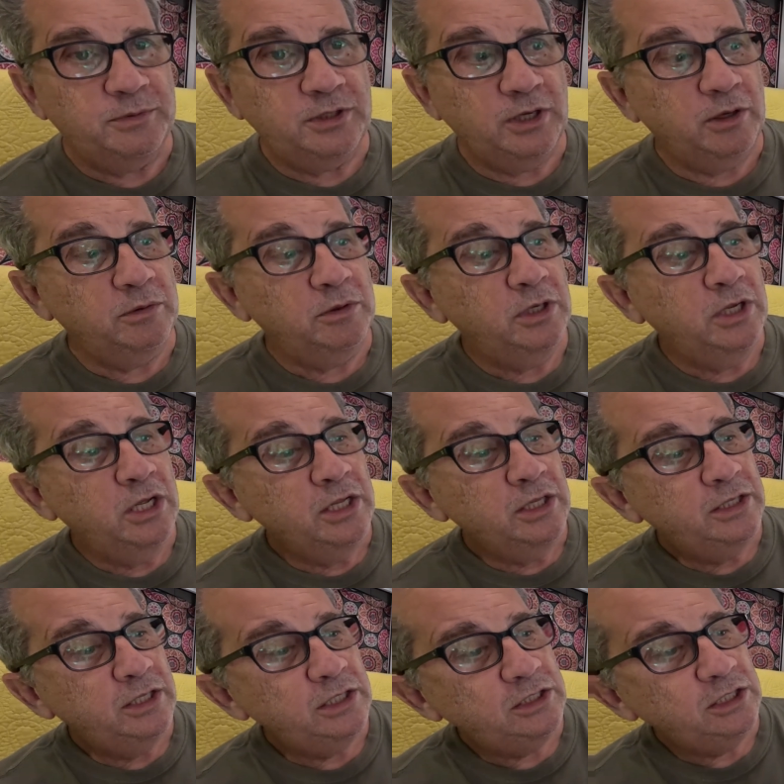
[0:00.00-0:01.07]
So
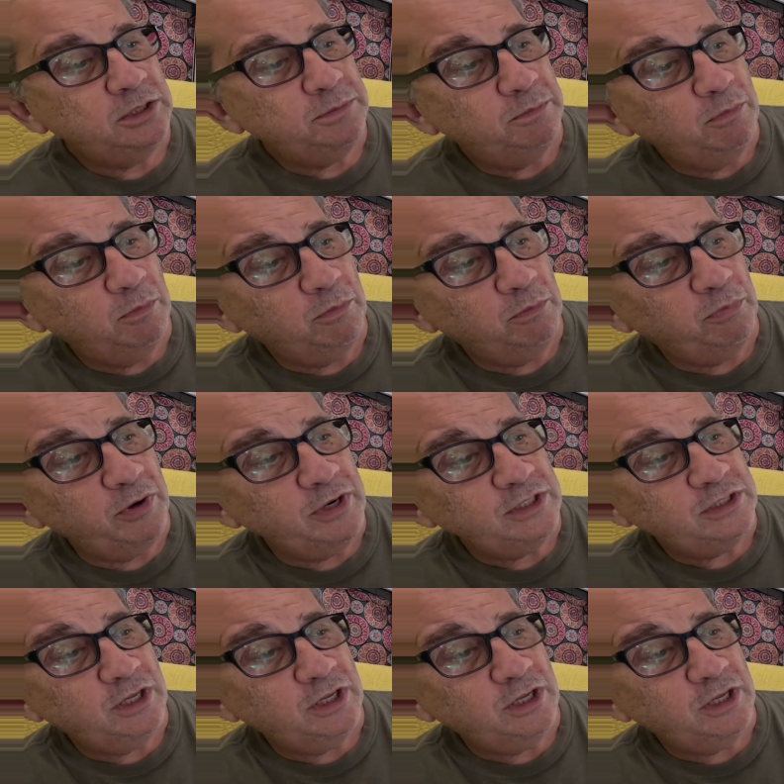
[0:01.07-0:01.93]
this just brings